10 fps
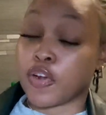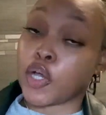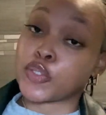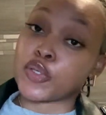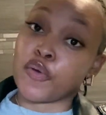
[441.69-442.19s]

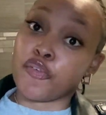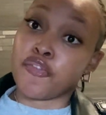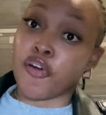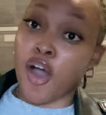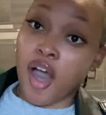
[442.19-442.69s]
vlog so
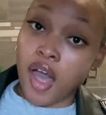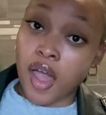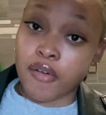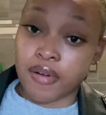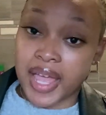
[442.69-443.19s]
far,
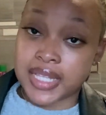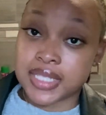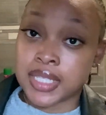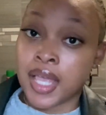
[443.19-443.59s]
right?